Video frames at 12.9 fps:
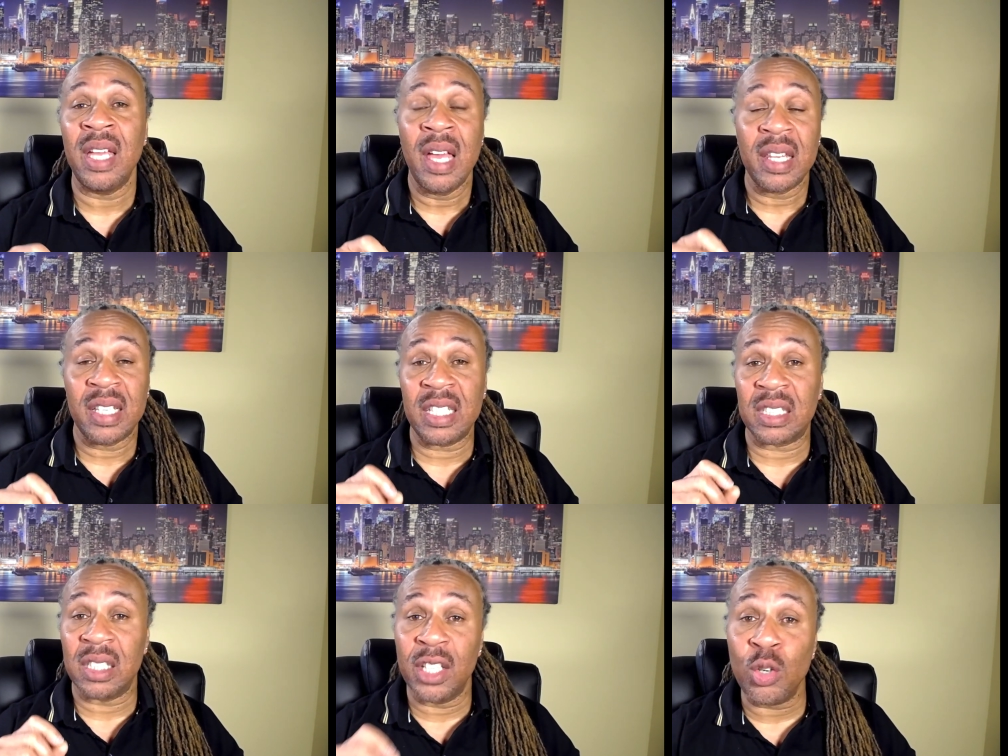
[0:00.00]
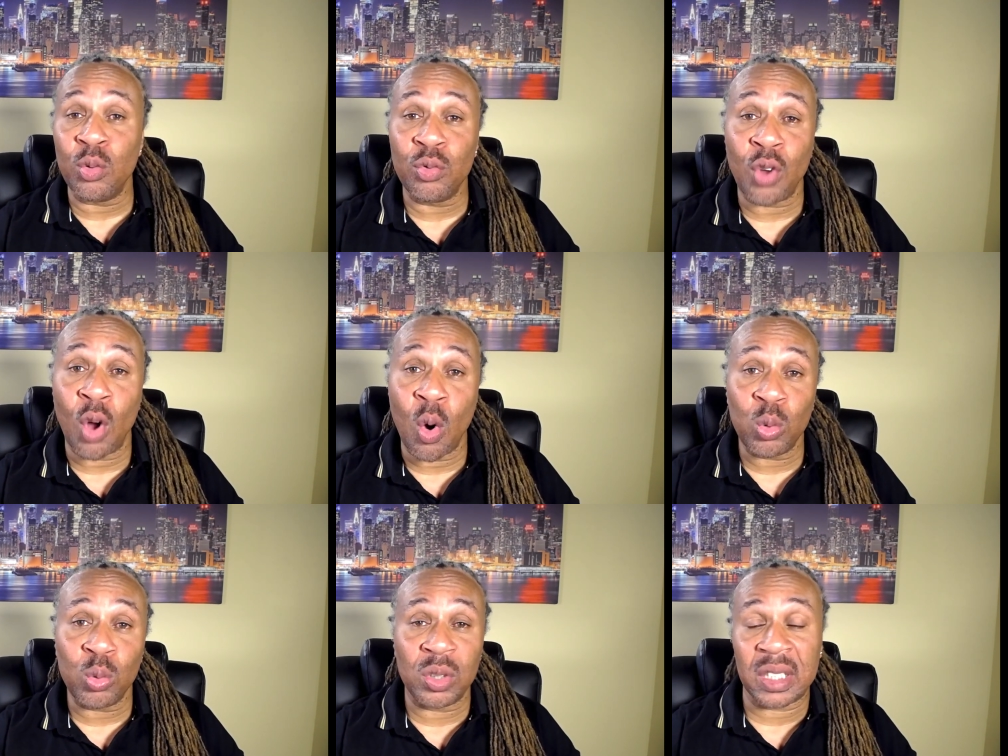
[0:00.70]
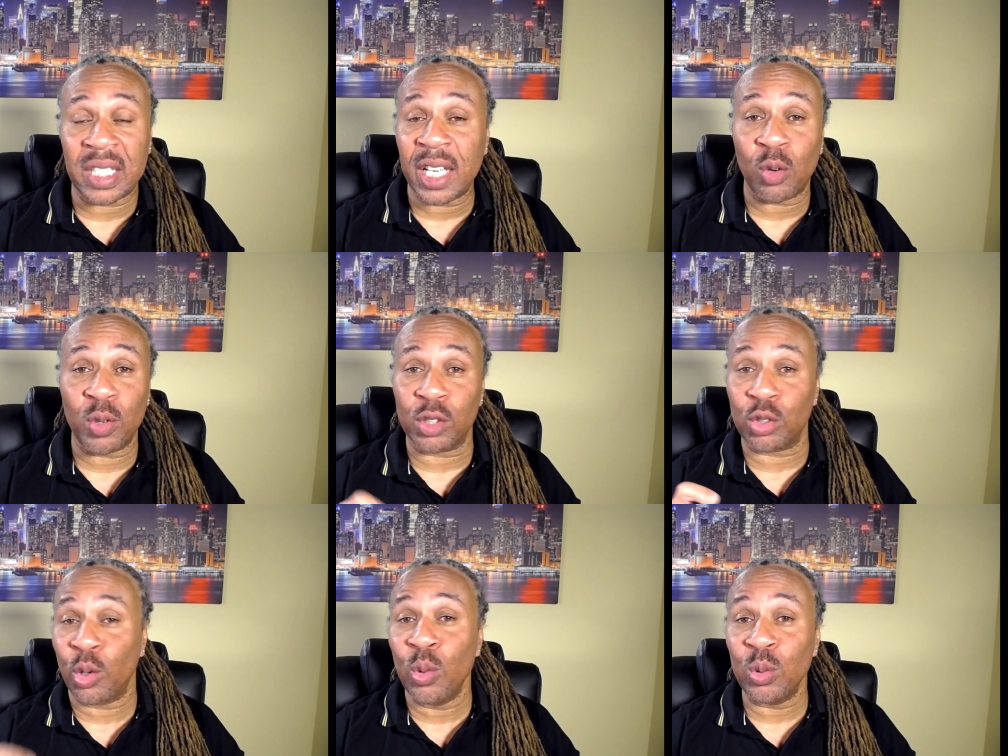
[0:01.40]
these little known secret
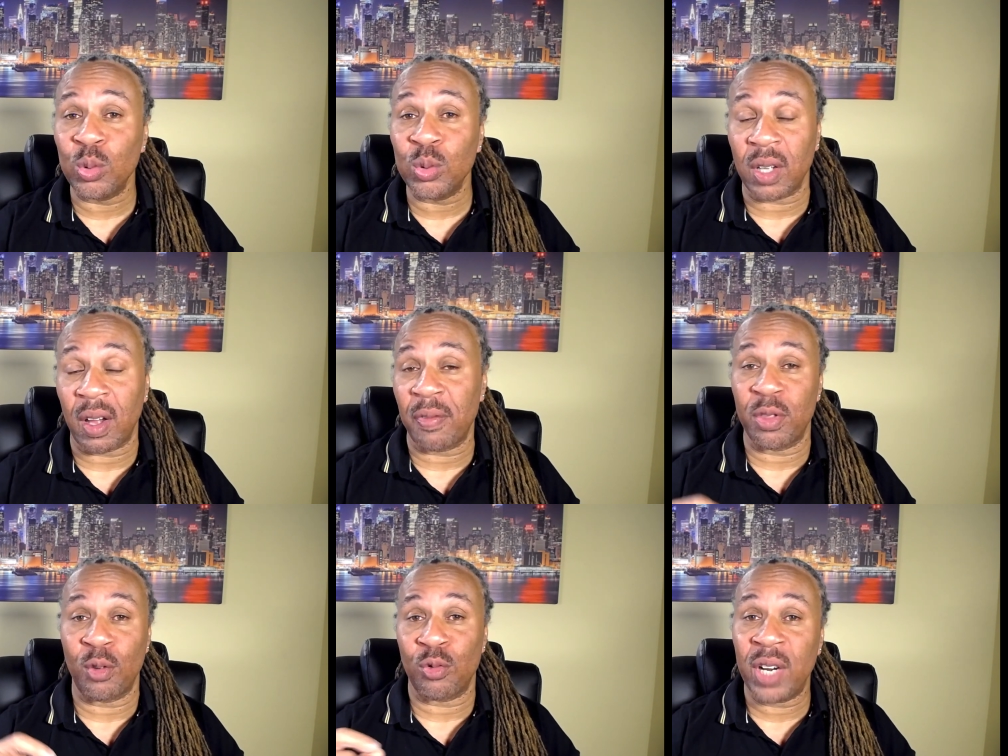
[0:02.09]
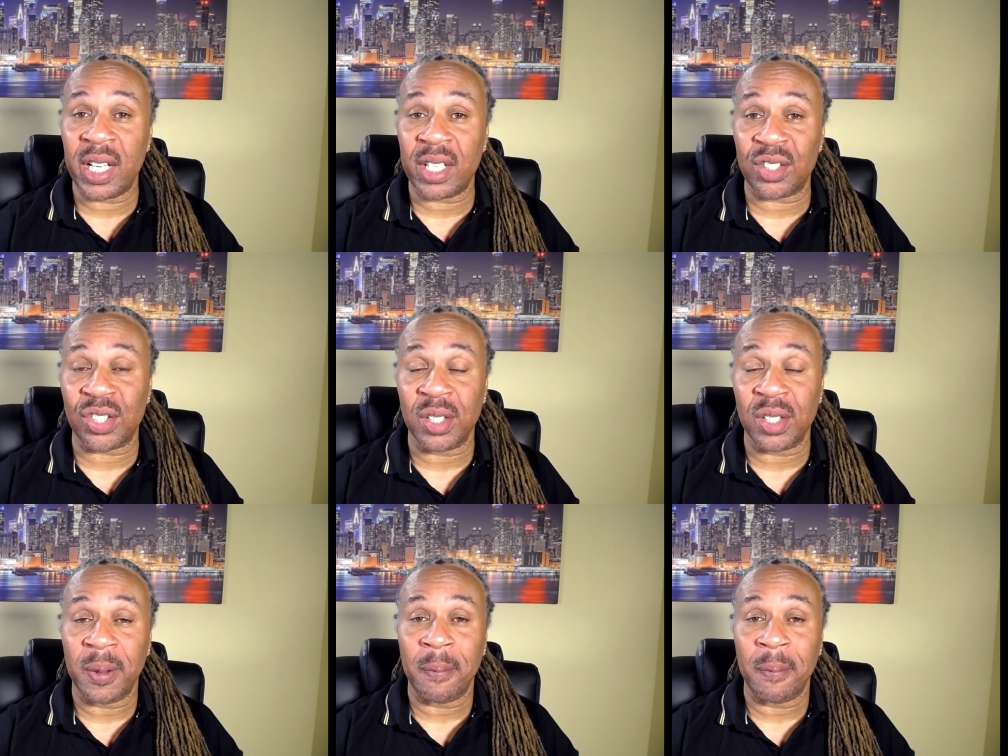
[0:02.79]
tools of the rich